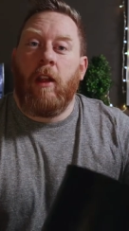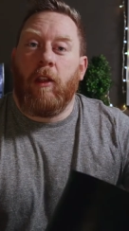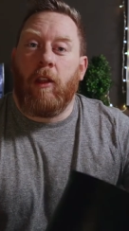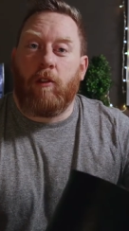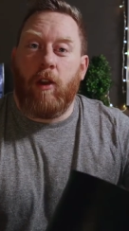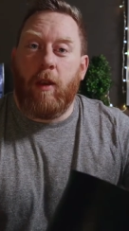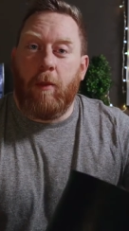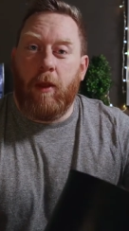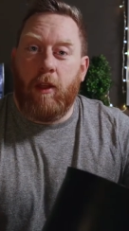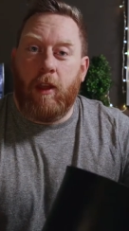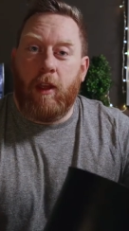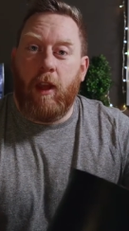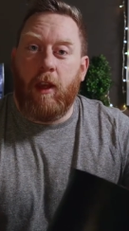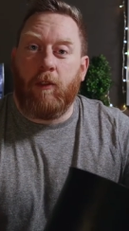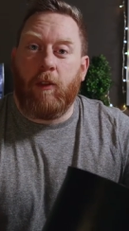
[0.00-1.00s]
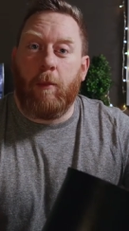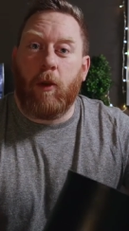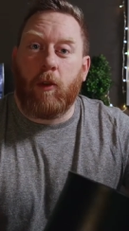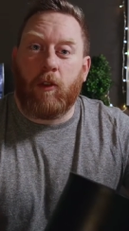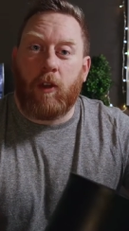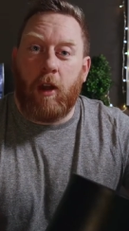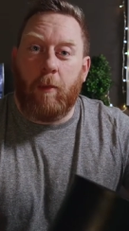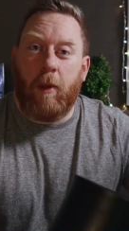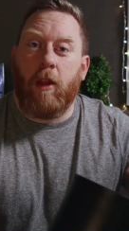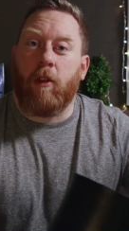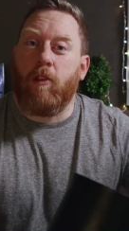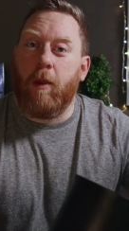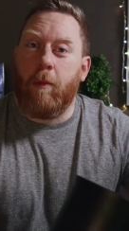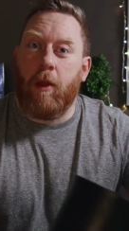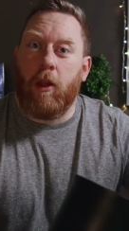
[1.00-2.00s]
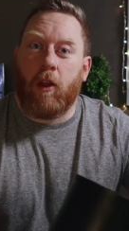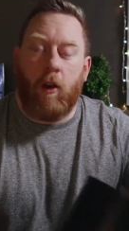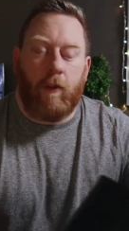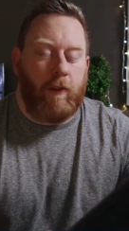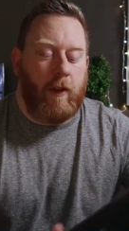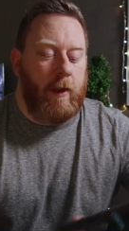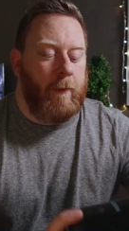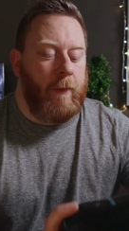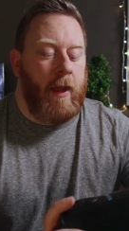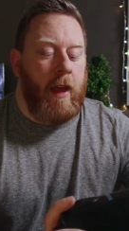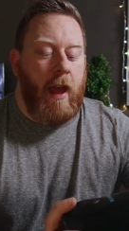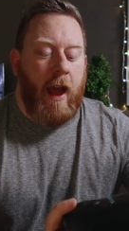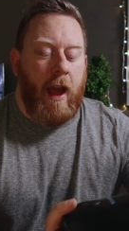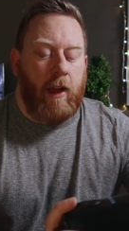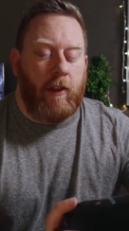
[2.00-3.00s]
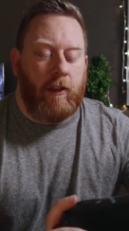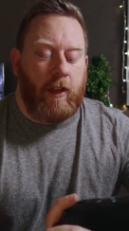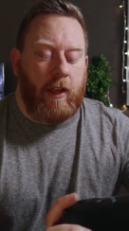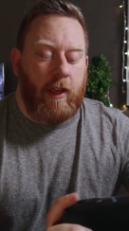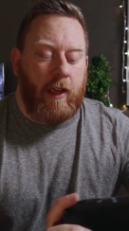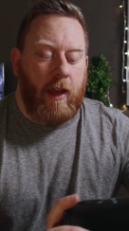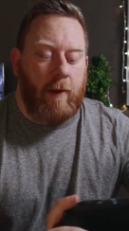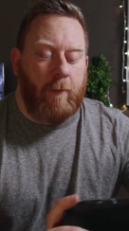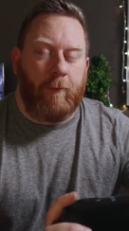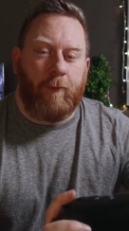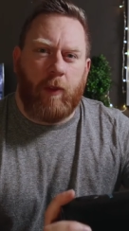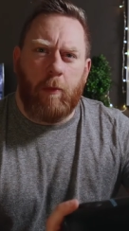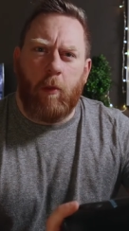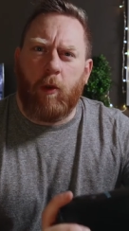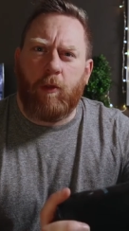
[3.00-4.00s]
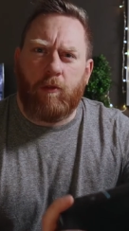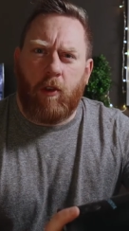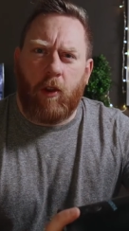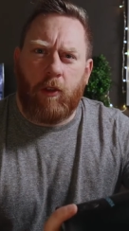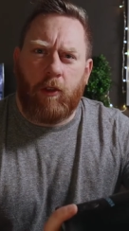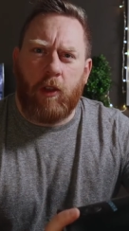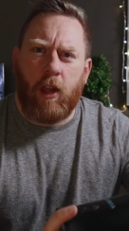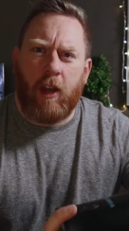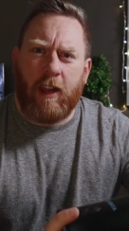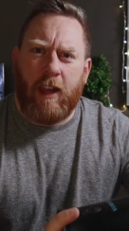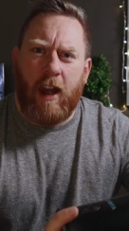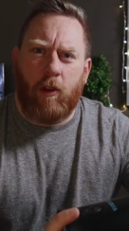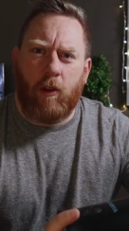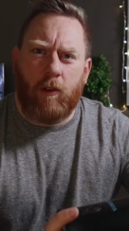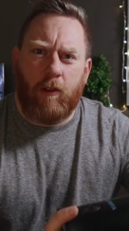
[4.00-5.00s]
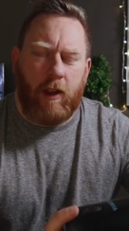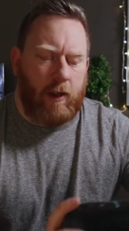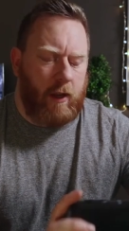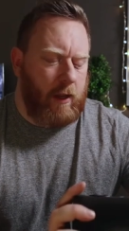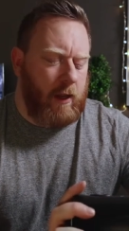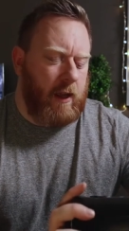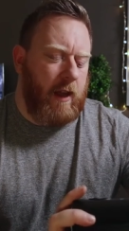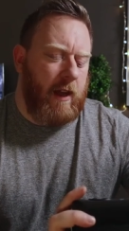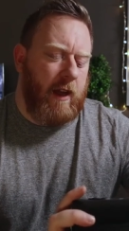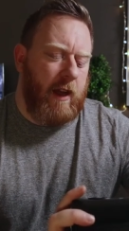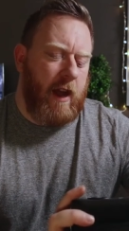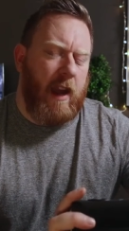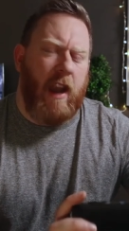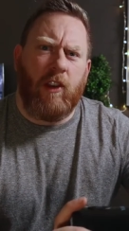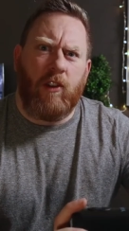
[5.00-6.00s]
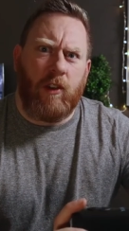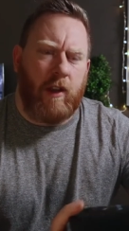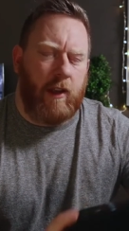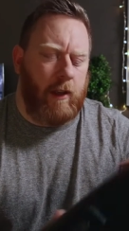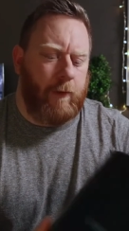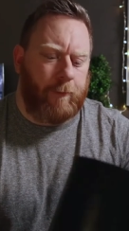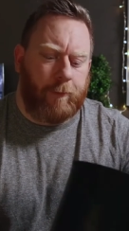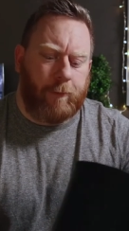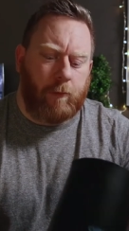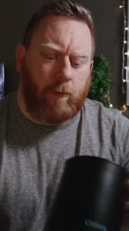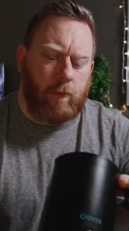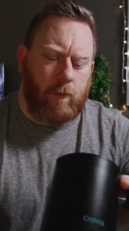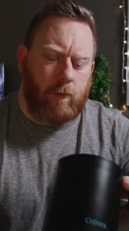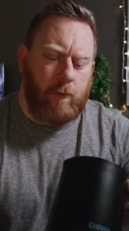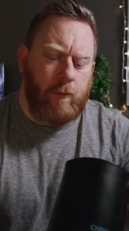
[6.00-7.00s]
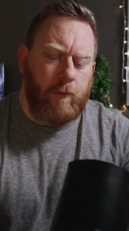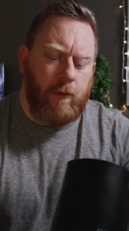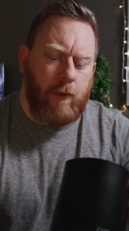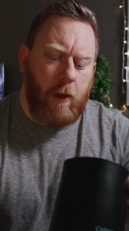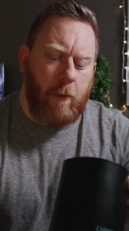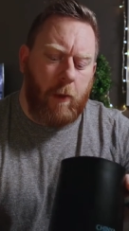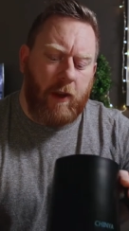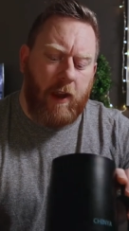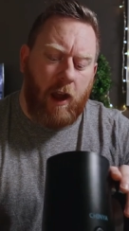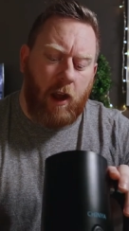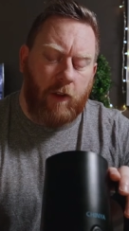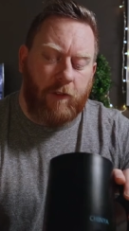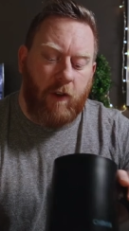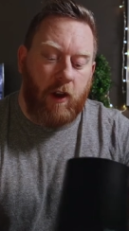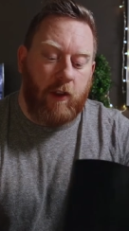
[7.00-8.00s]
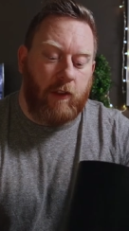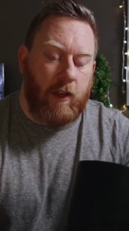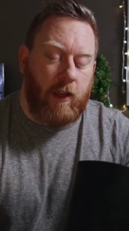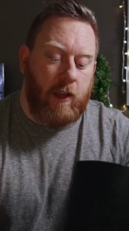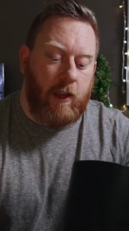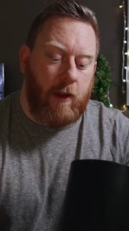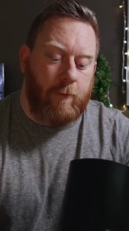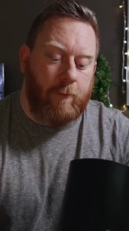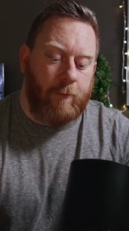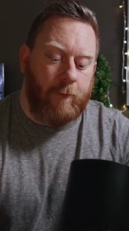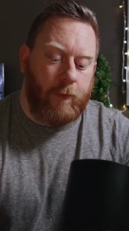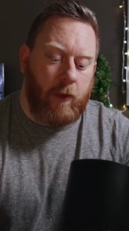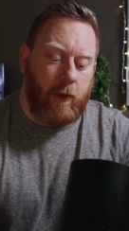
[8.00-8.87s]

the creamier the, uh, the milk's going to be, the creamier the coffee, and the, um, the more froth you're going to get out of it, uh, allegedly. But yeah, I find the um,